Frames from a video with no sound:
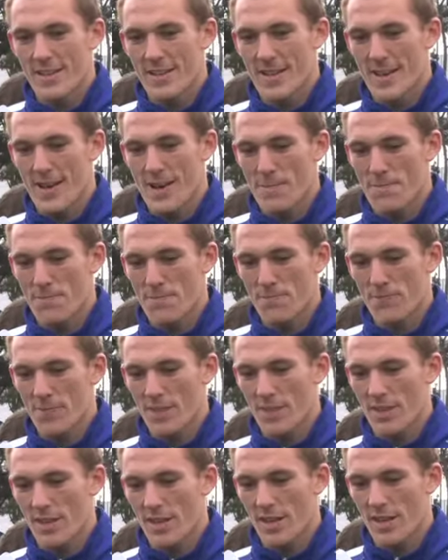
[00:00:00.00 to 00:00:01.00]
um,
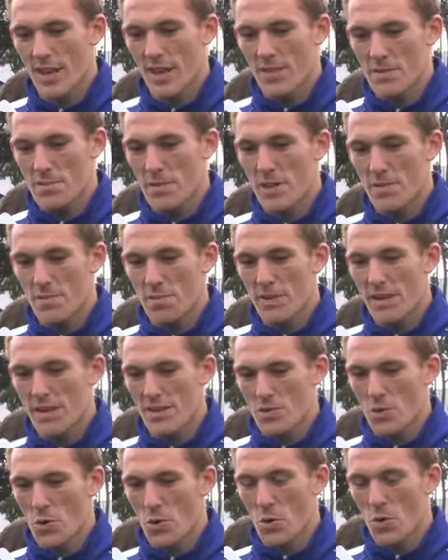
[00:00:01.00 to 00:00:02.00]
you know, there's been
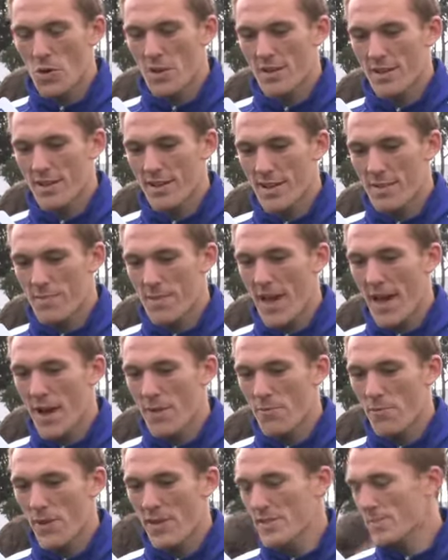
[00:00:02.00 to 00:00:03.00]
plenty of talk
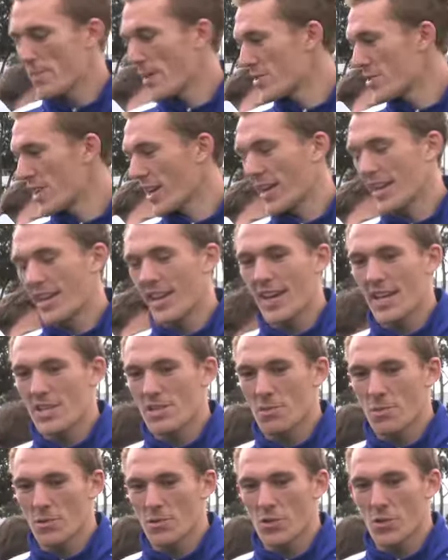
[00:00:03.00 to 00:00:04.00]
about when's Majak going to get
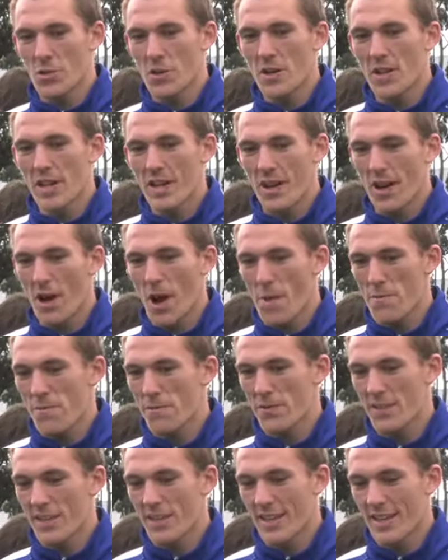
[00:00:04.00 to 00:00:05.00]
his opportunity, and uh,
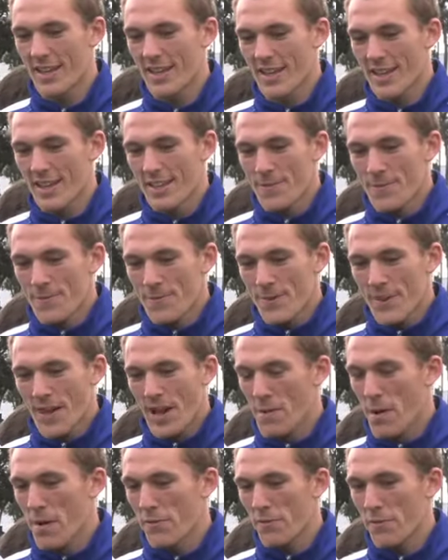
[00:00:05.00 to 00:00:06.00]
hopefully,
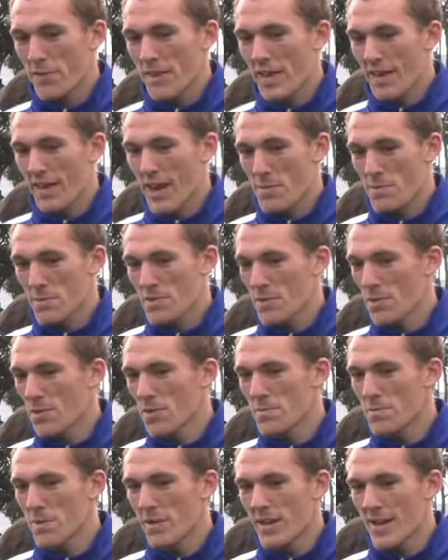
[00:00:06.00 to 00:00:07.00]
uh, hopefully that comes
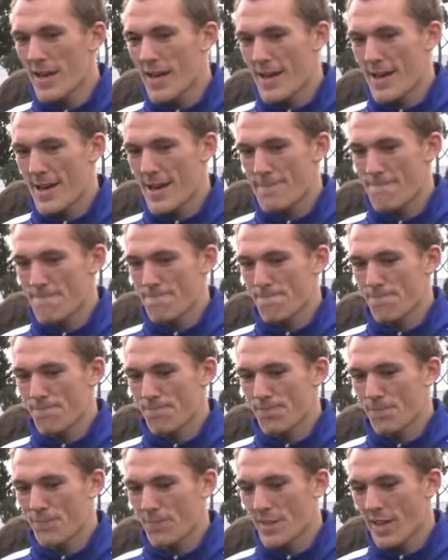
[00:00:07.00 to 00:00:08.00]
soon. But um,
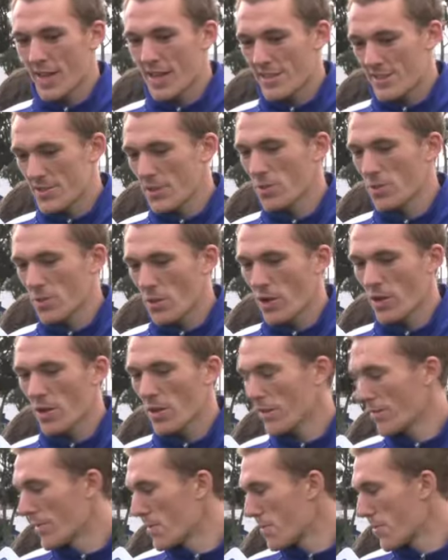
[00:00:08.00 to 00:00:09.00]
he's still got a
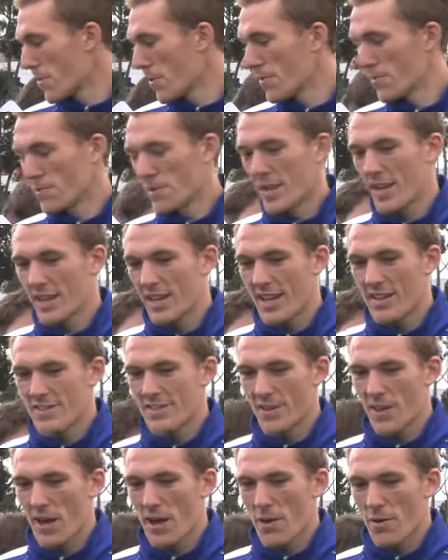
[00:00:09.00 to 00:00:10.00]
lot of improvement and
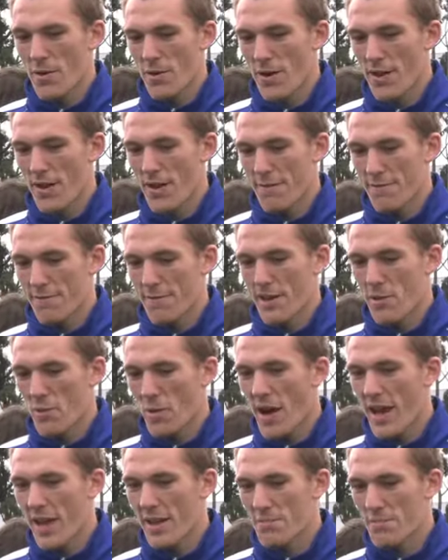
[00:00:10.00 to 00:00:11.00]
needs to go a, a, fair
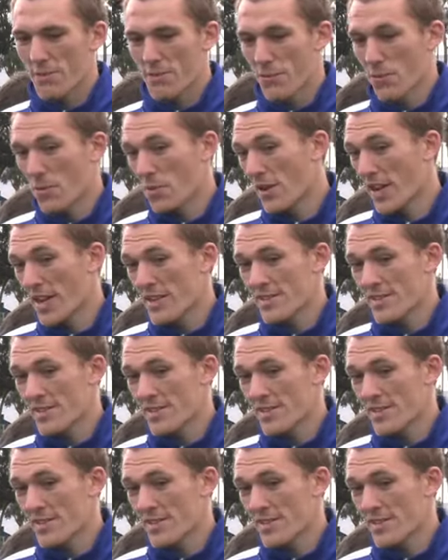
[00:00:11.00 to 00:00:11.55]
way before he